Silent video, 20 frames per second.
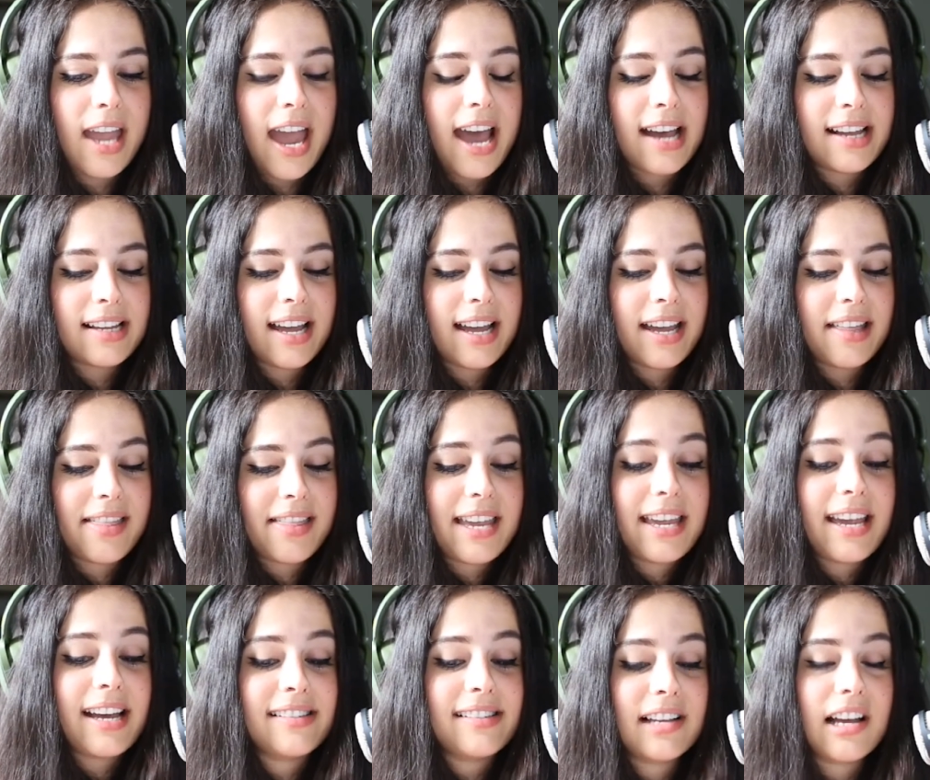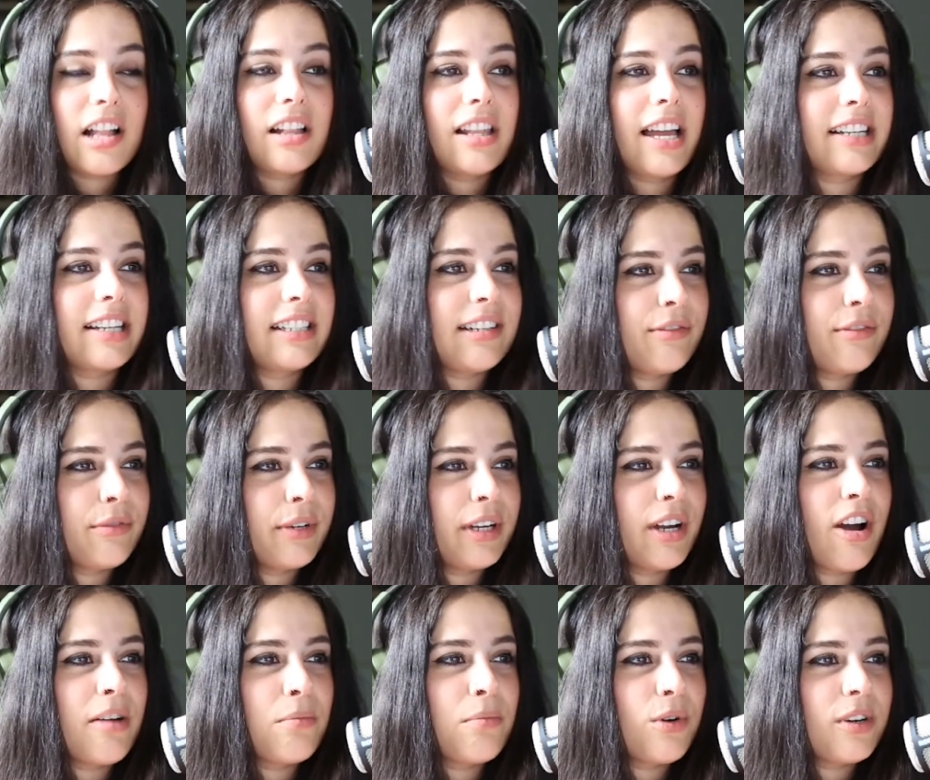I think as a collective we
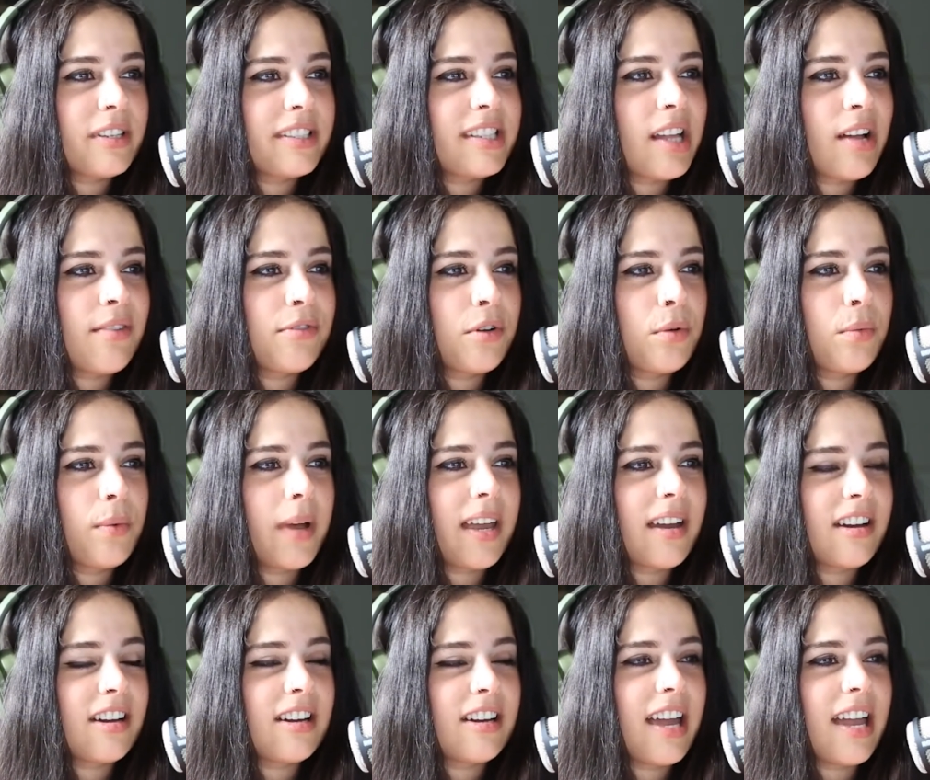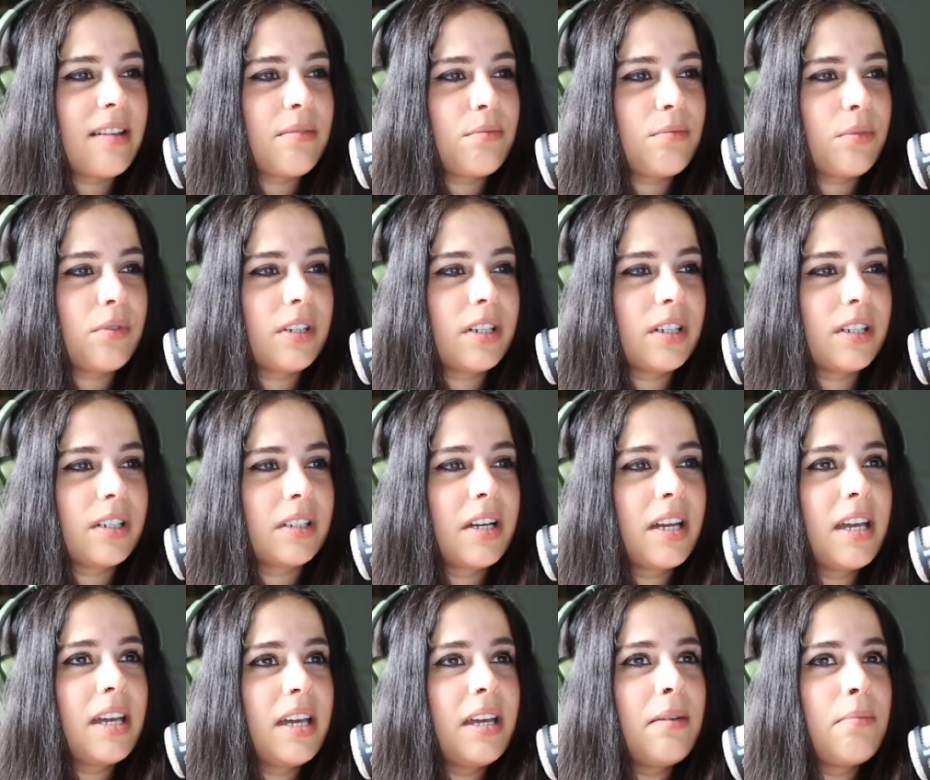are more self-aware and we're
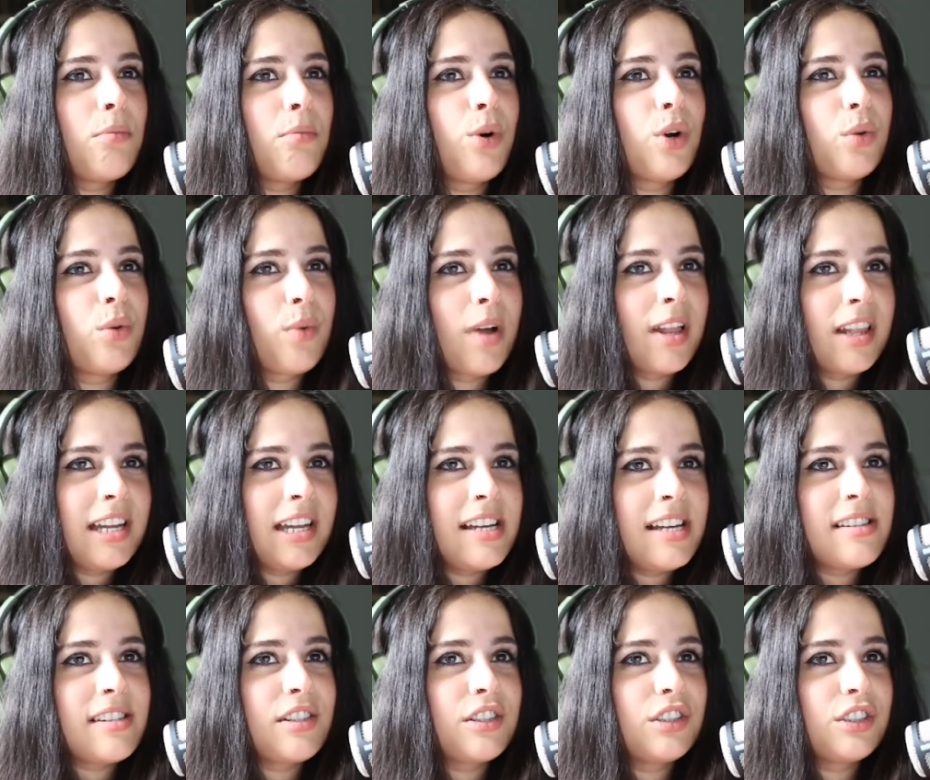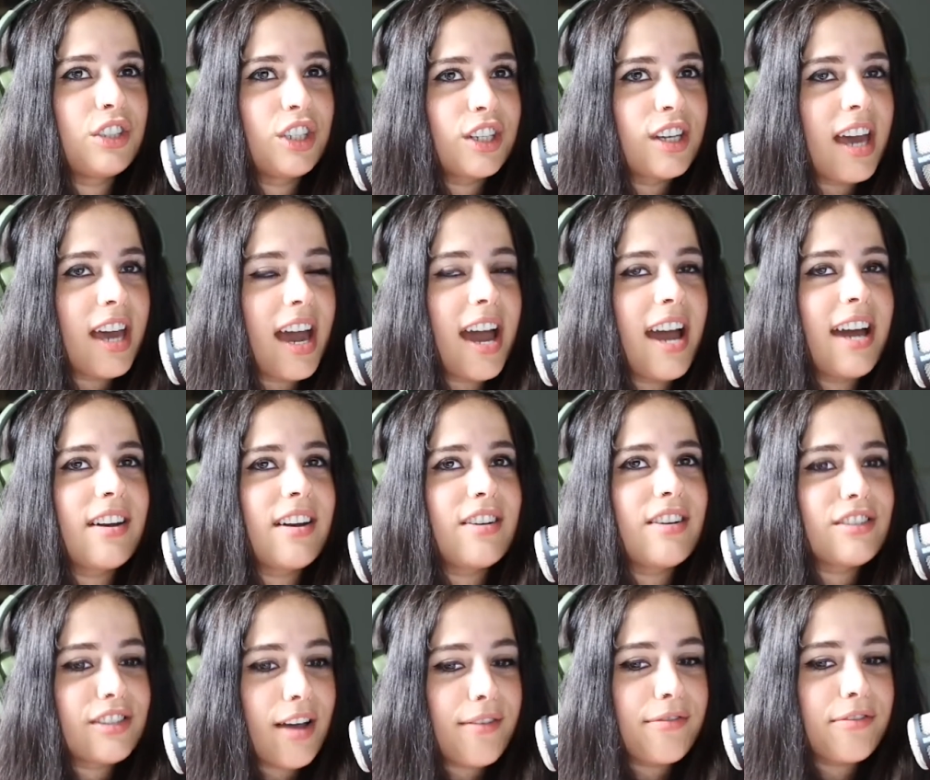more willing to look at our
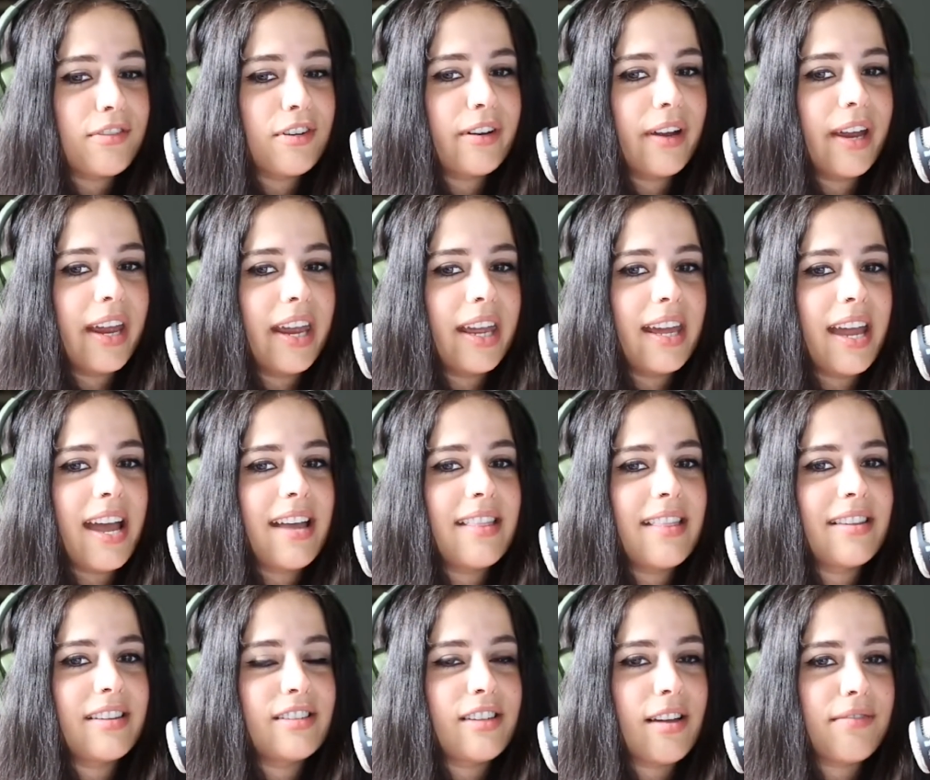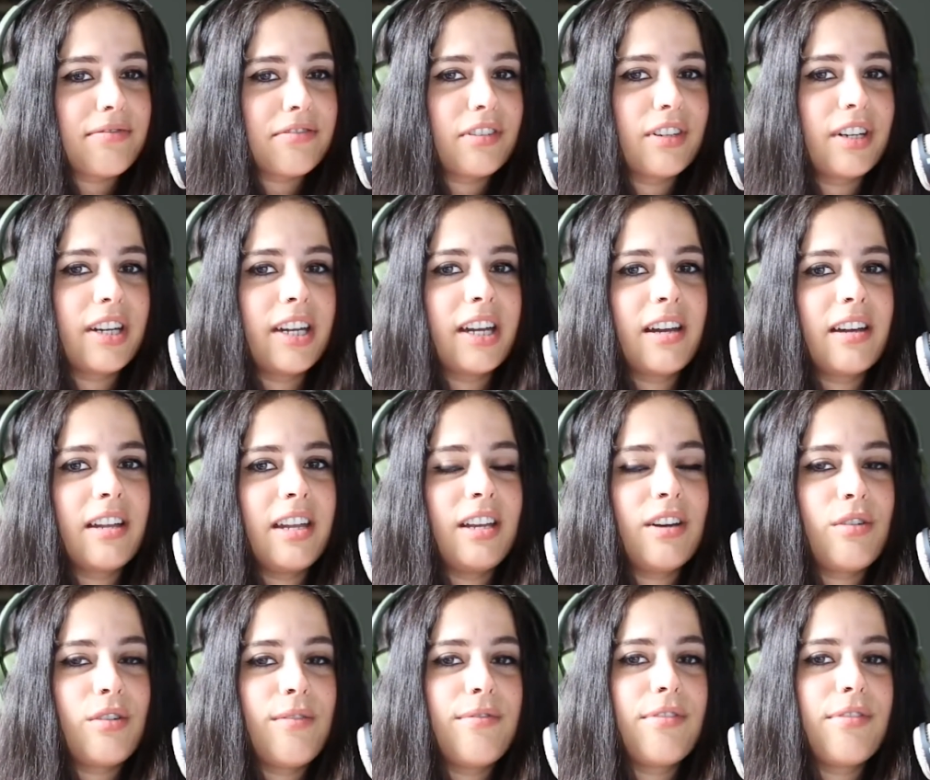suffering and the suffering,
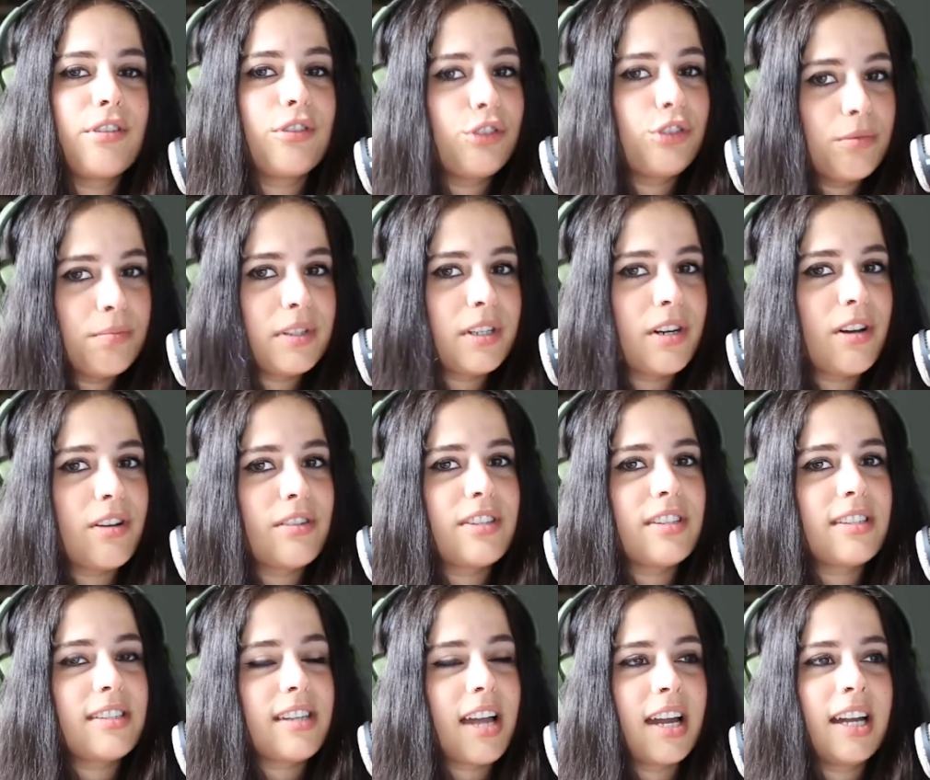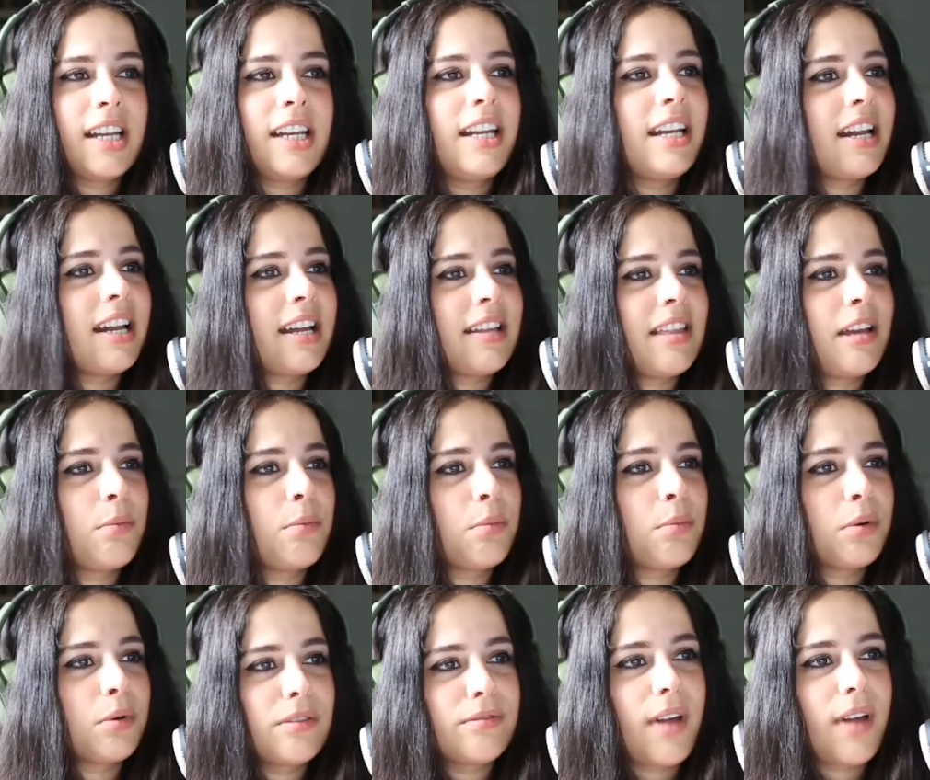of the groups in our society, and I think
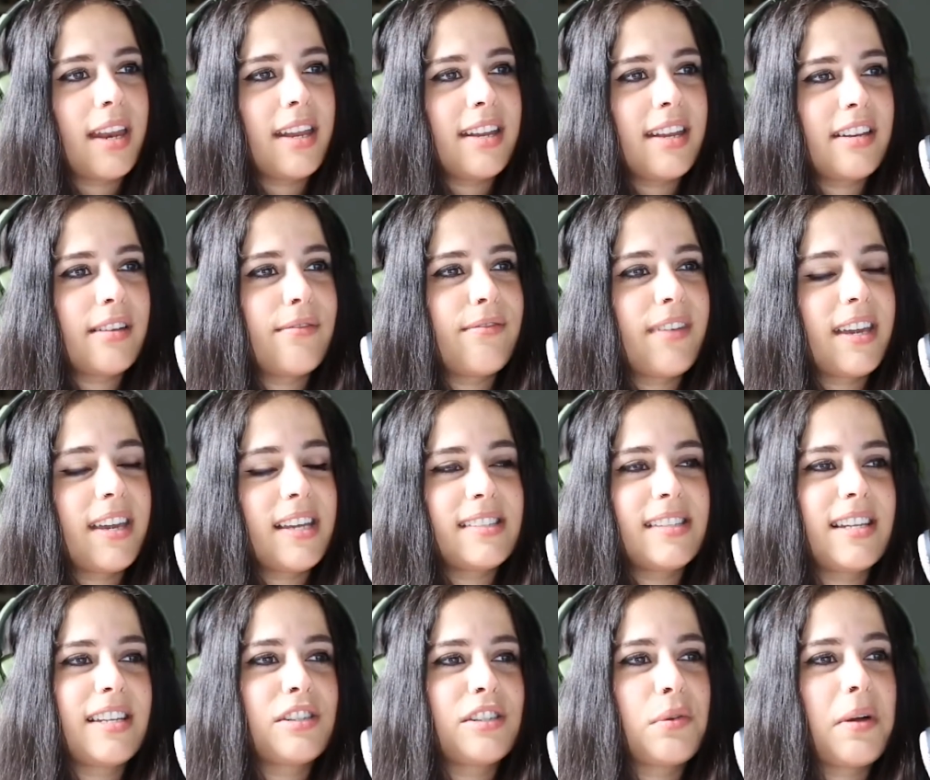we're ready to face it.